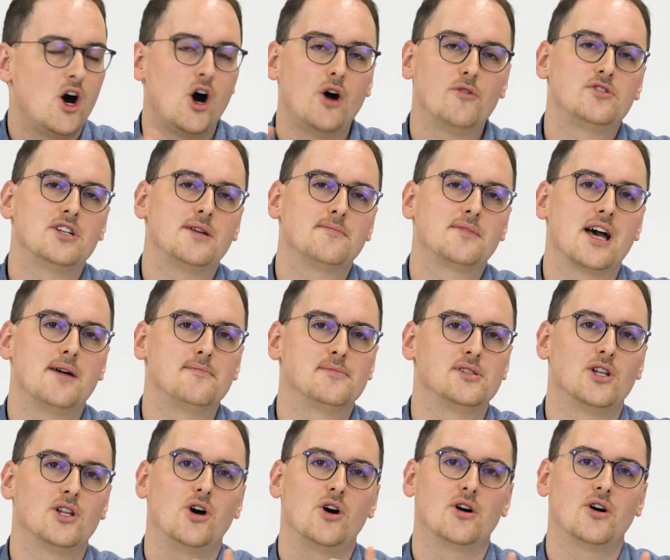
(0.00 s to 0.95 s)
Ofgem comes
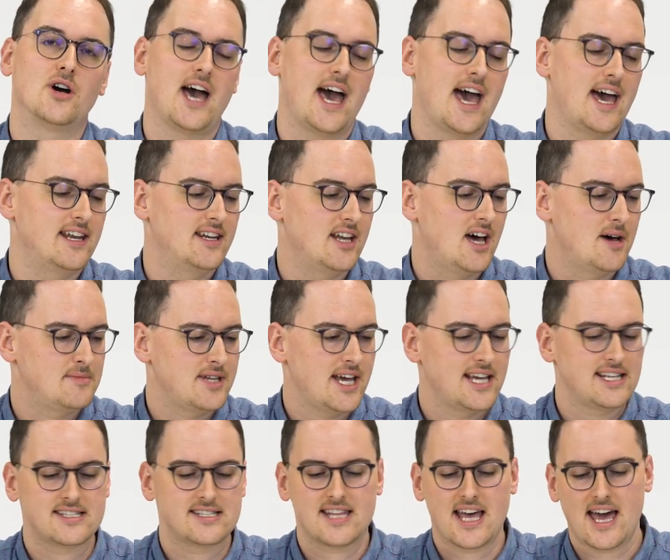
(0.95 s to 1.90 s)
along and
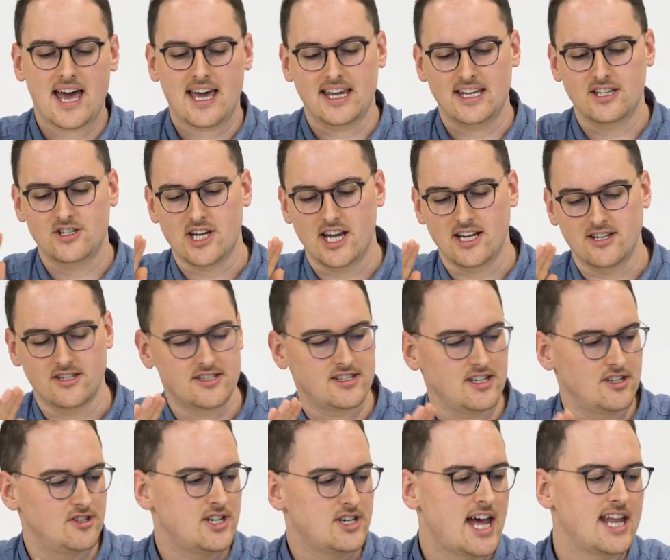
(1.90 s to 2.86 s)
updates that. It
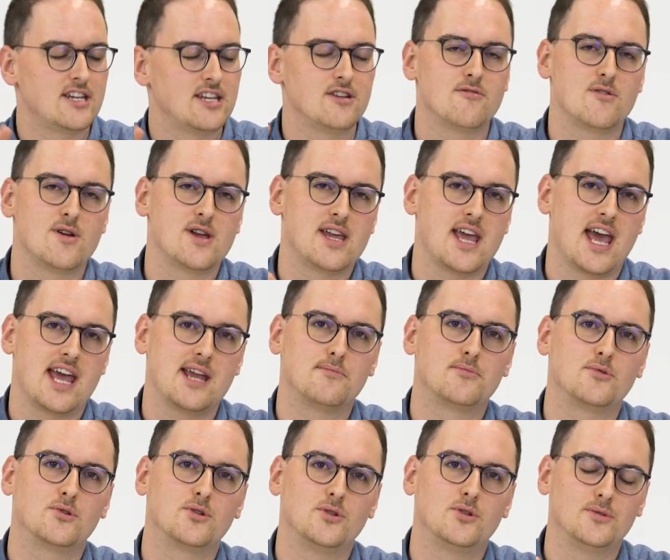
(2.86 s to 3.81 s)
changes in January,
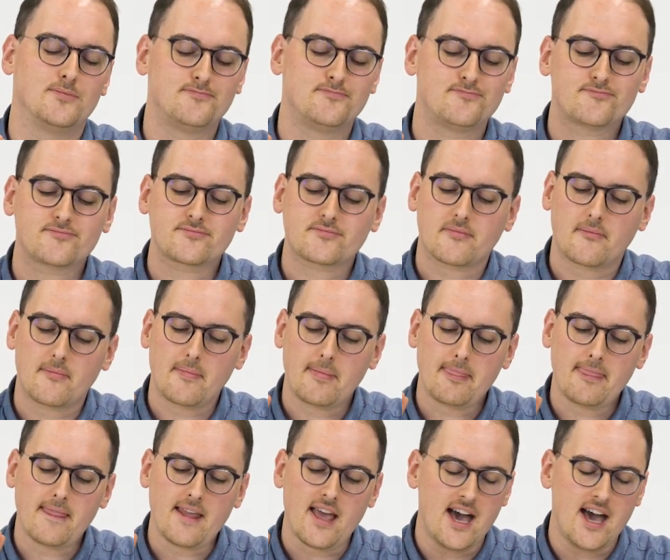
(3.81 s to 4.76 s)
April,
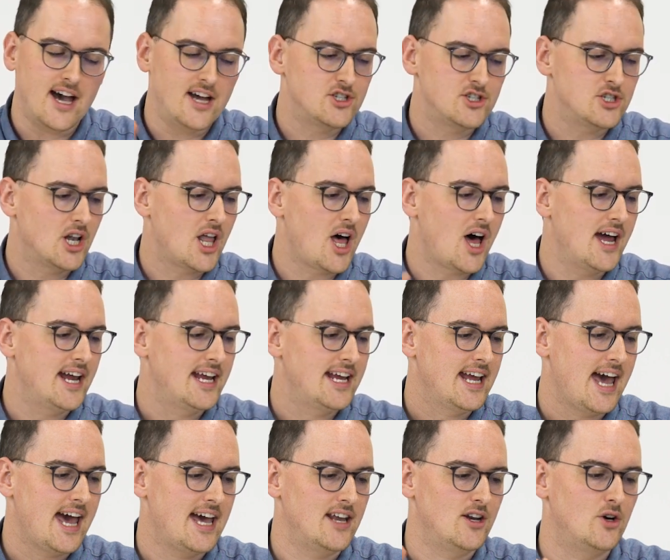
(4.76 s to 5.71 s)

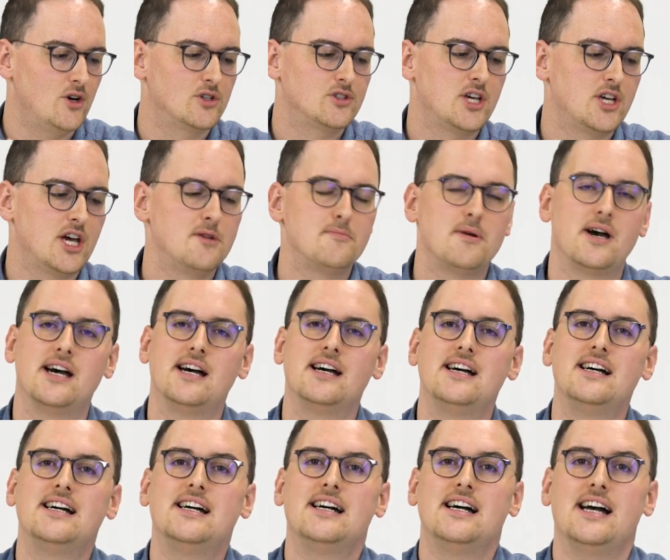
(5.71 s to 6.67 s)
July and
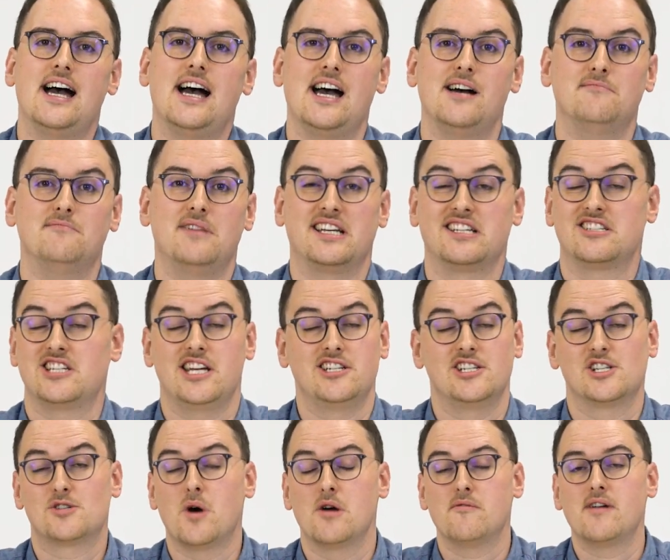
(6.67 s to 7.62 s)
October. And
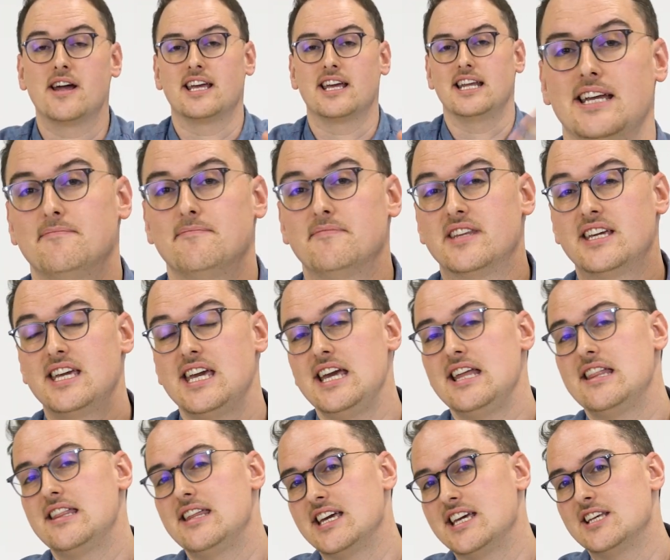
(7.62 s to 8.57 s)
changes quite regularly. The
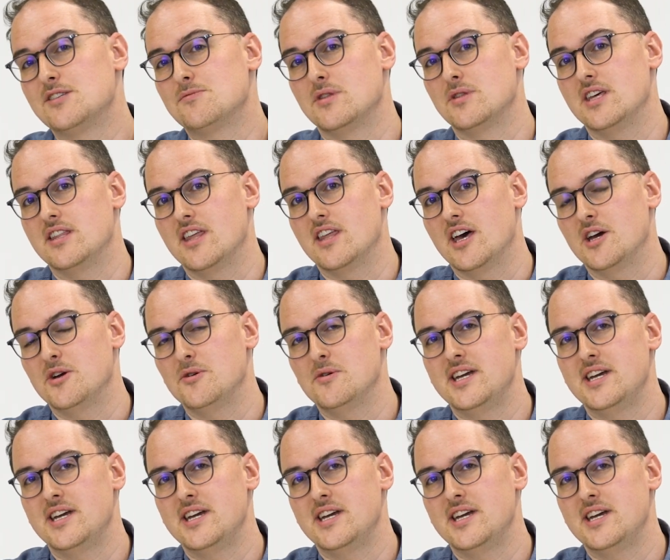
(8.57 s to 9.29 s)
key thing is with it though,